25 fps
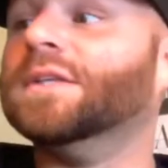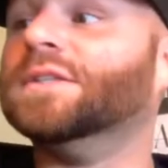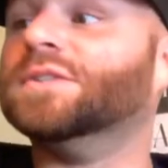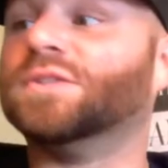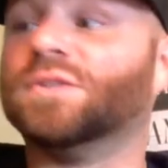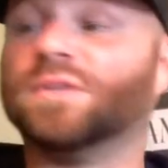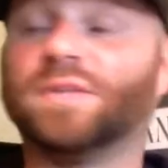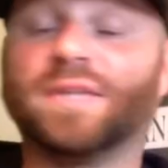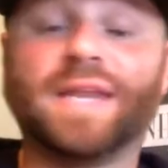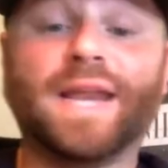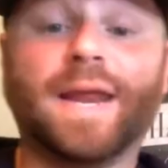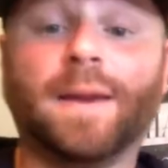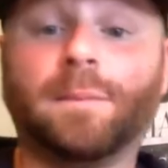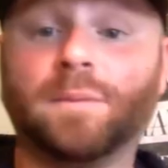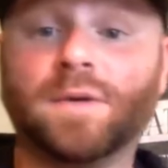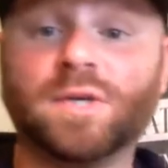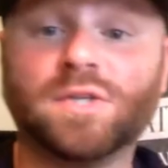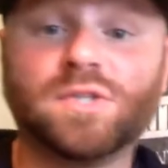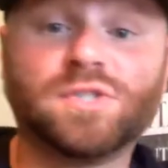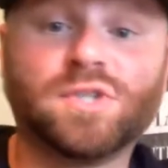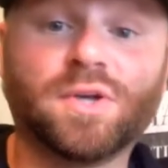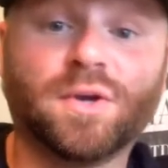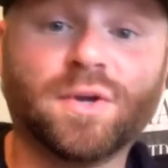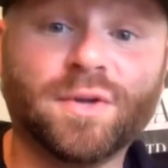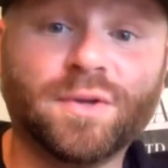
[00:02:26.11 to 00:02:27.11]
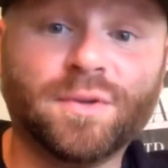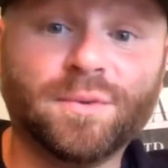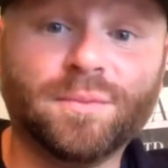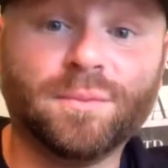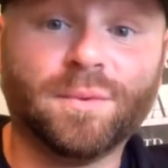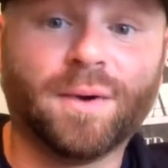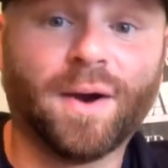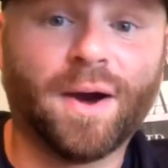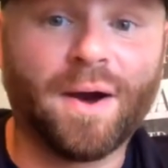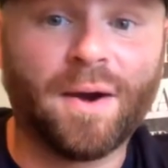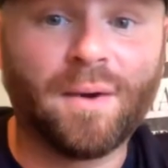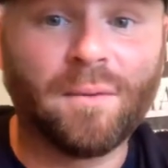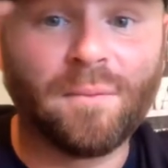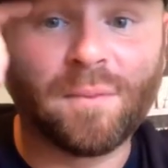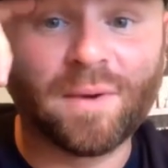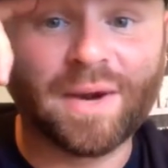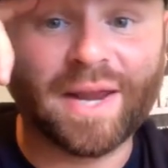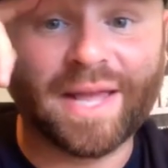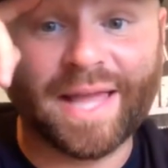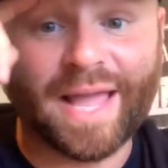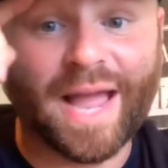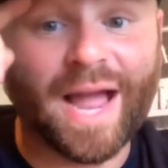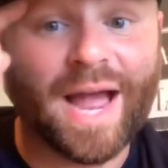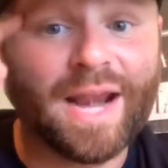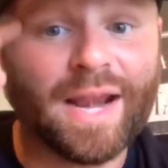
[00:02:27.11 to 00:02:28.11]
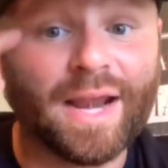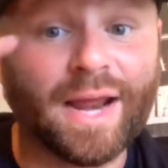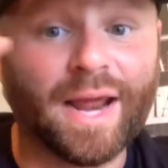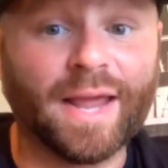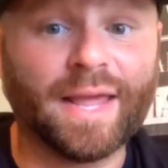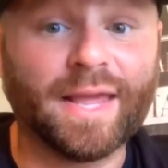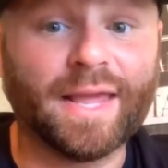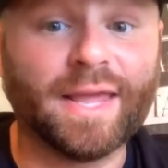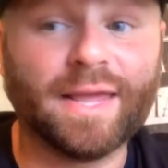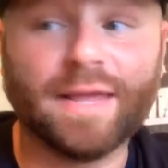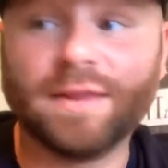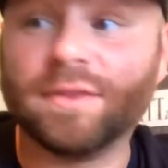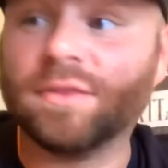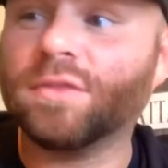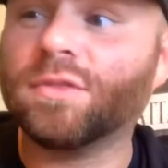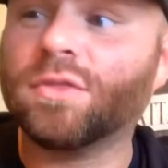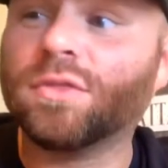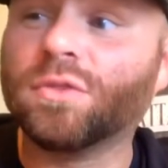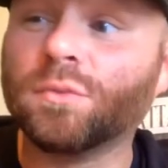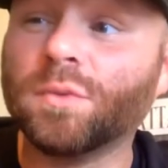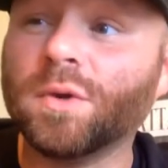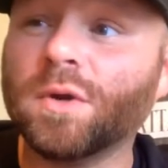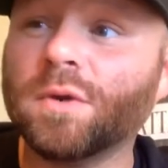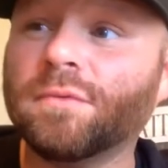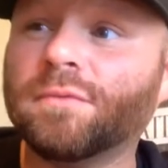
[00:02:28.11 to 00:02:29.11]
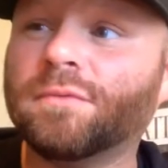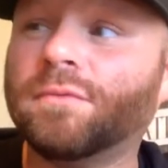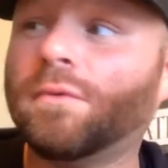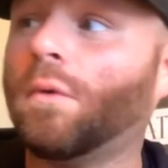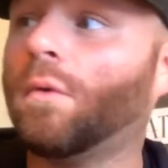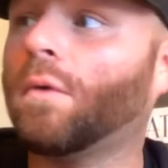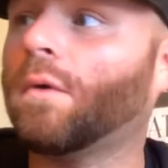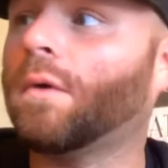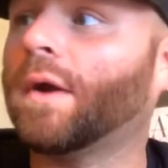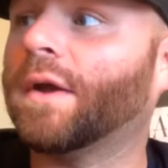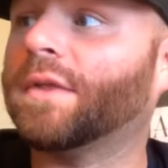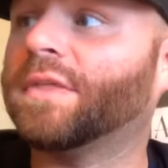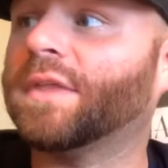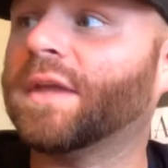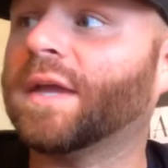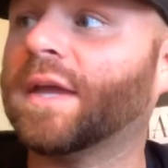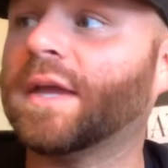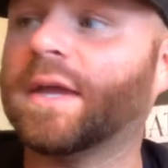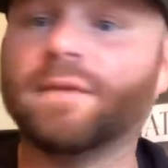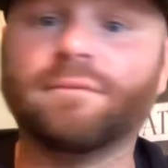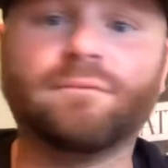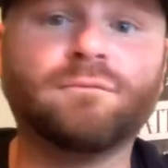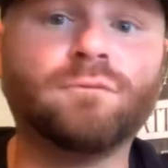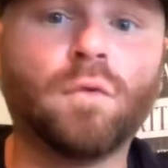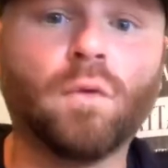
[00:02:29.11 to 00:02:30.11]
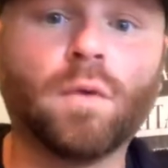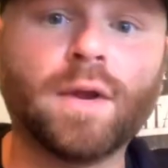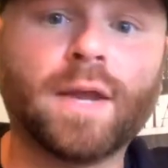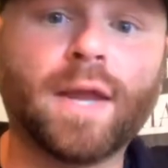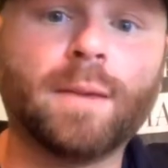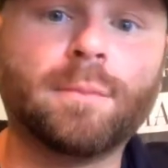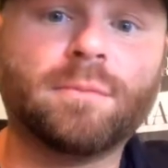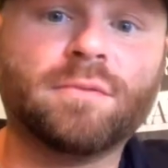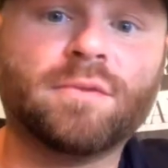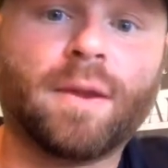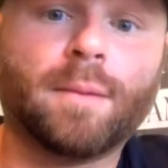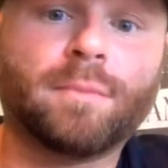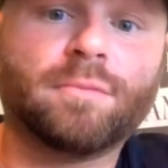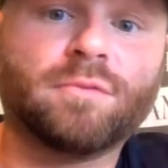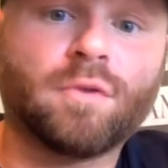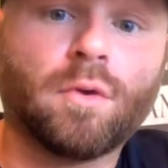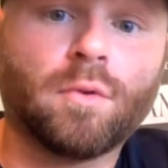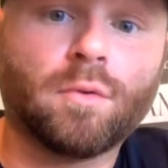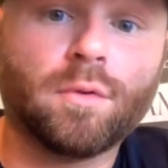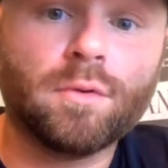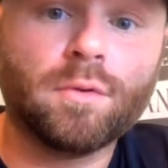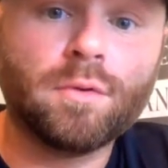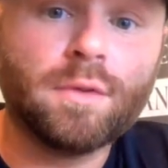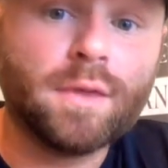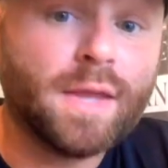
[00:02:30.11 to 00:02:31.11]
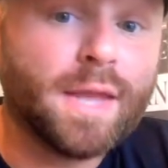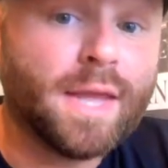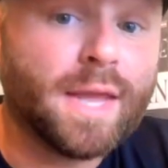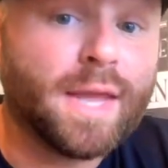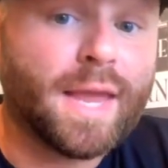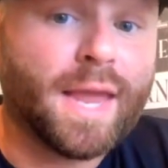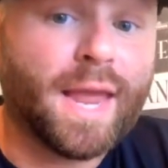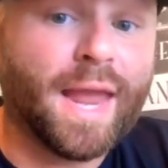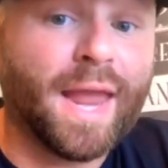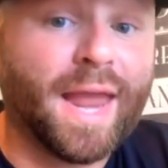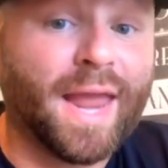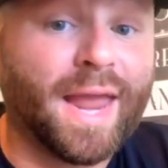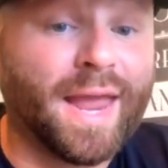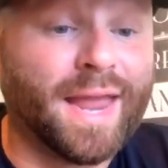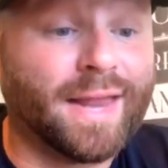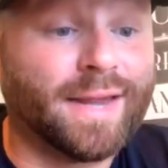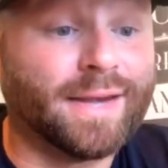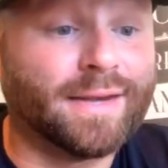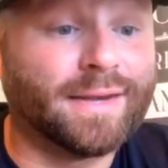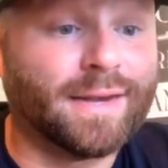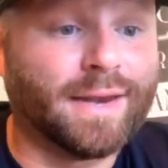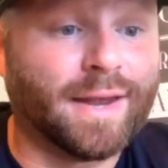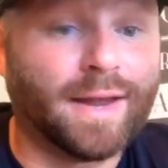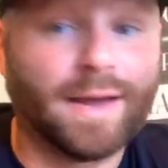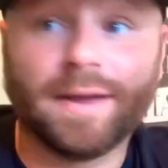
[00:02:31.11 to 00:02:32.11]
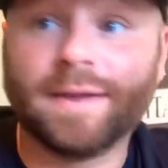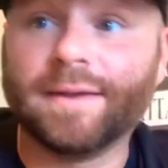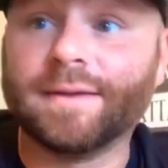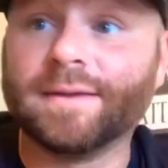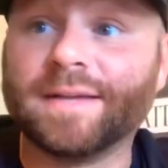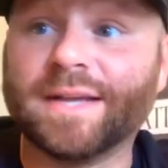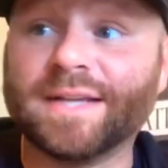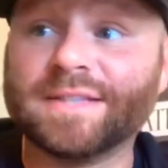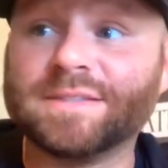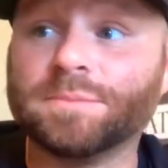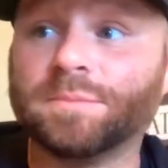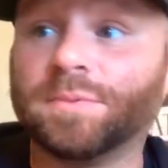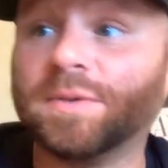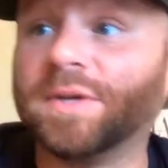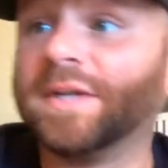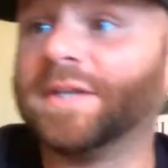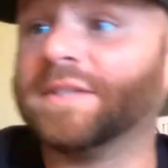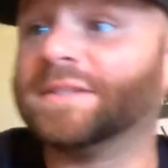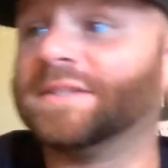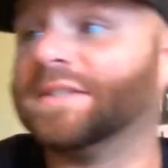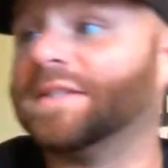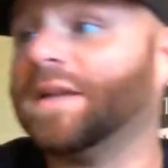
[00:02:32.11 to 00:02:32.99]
So today I'm going to show you what I got. I hit 3 or 4, I think I hit 4 GameStops total, and got some pretty good